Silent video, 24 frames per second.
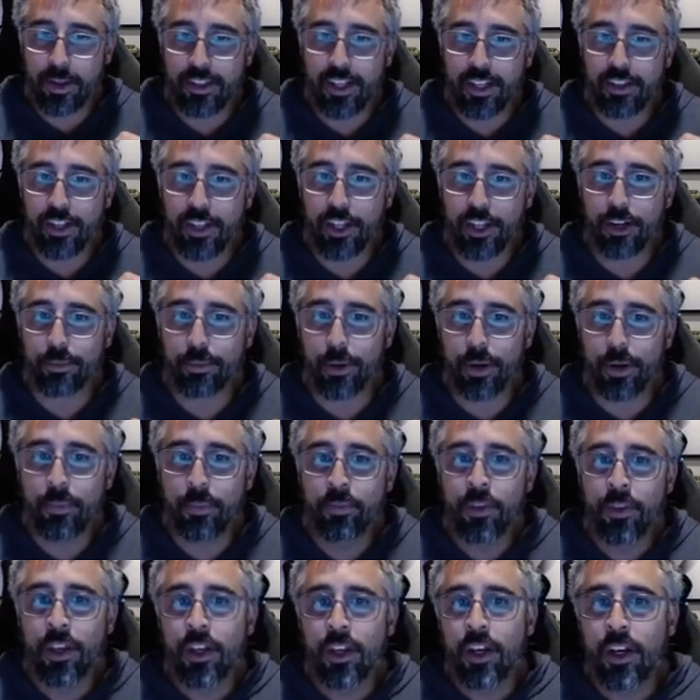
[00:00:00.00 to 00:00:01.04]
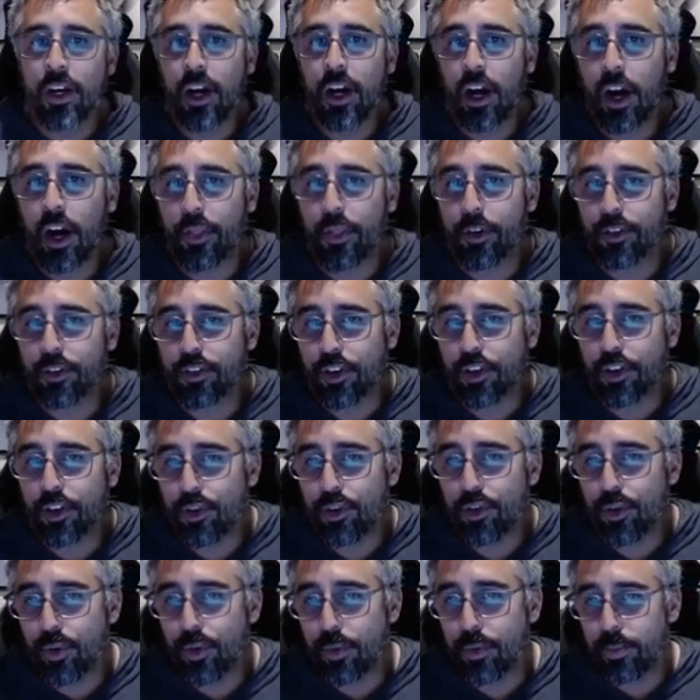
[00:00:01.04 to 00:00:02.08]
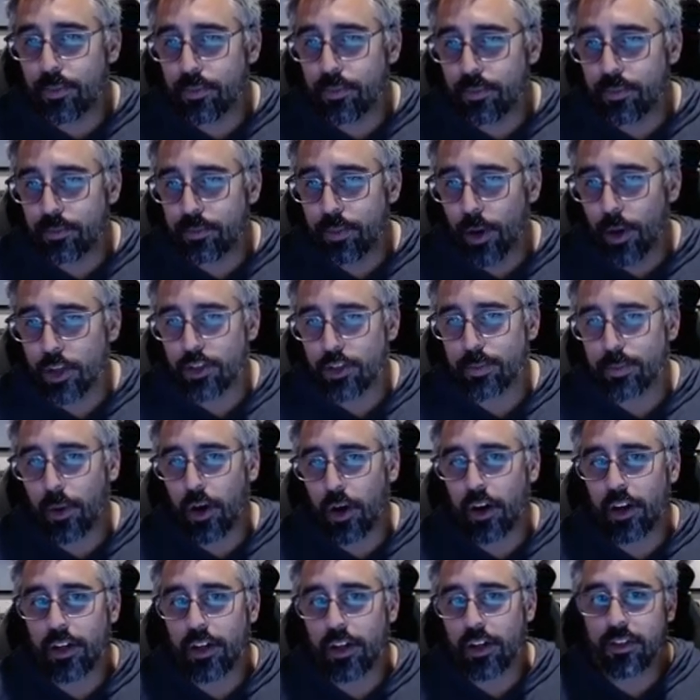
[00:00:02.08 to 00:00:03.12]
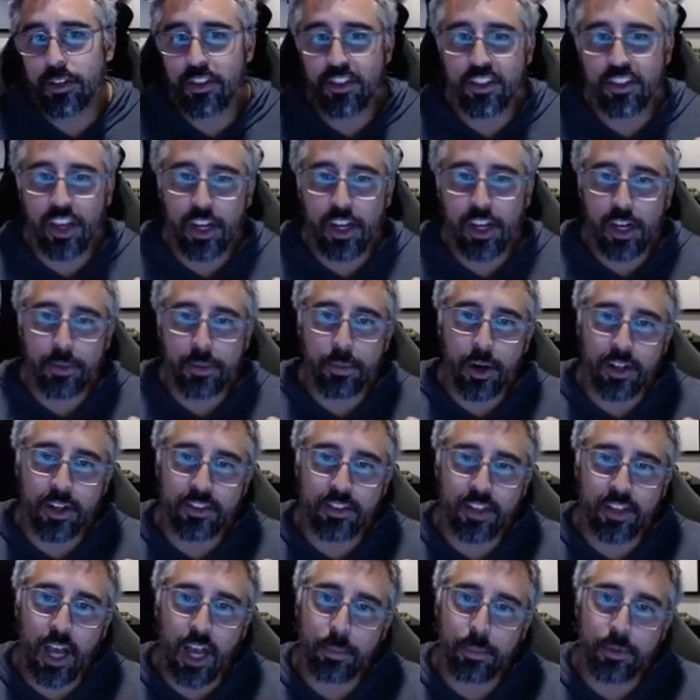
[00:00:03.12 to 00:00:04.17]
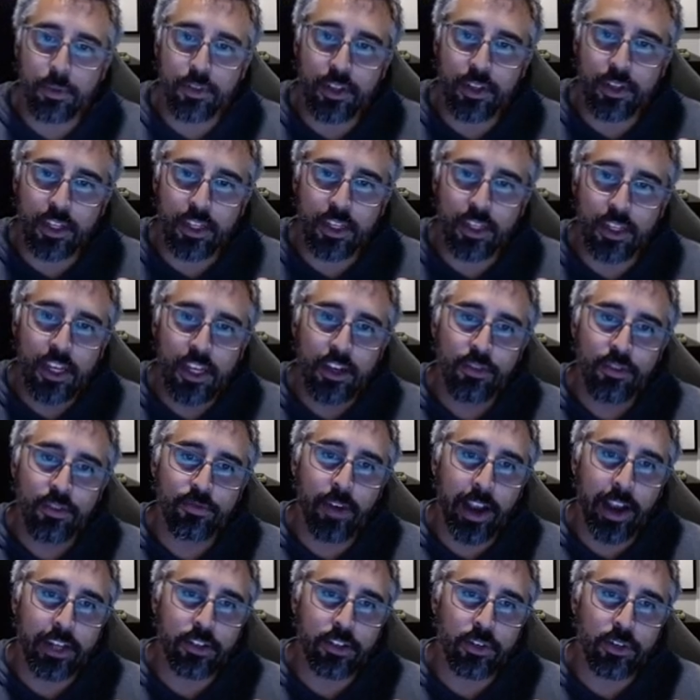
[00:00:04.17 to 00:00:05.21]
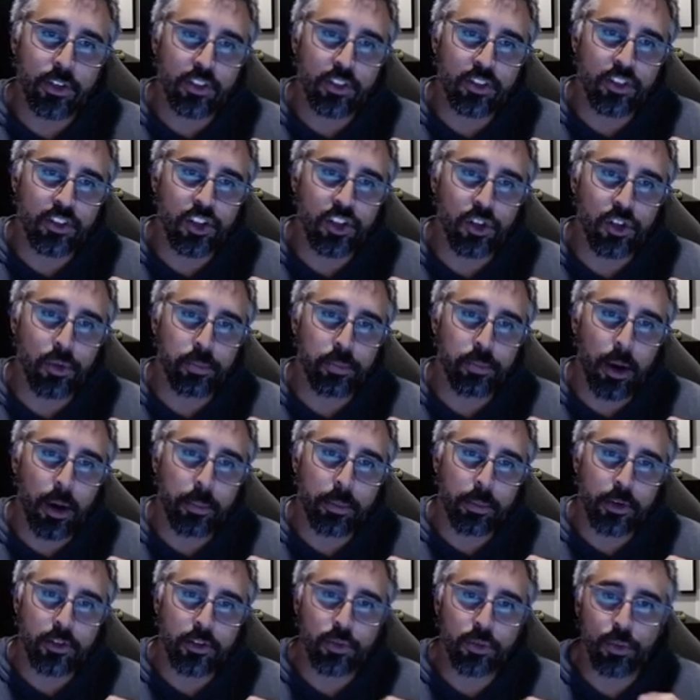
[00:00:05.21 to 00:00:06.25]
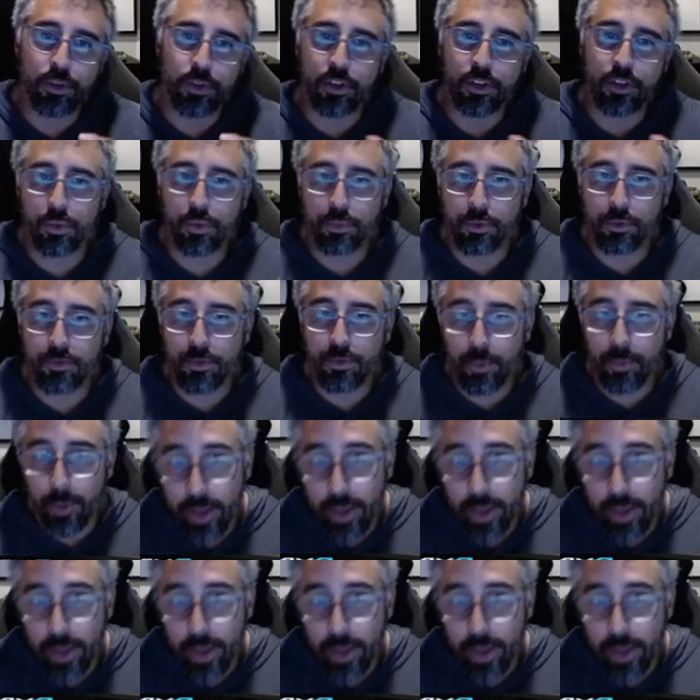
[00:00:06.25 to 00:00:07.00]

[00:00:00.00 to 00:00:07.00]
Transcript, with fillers: that later, but uh, there's a new push bar setup on top of the factory steel bumpers with the removable